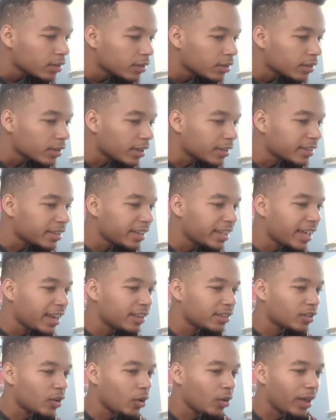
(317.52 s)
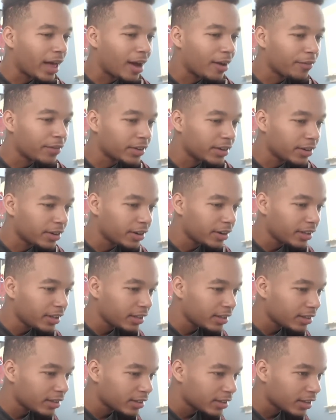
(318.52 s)
The guy's gonna get his whole outfit dirty.
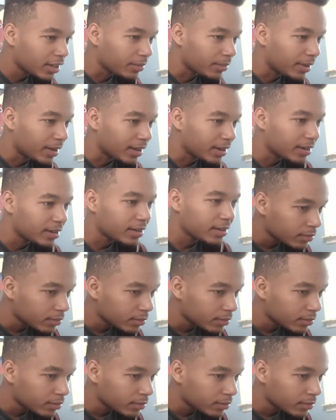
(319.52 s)
Come on.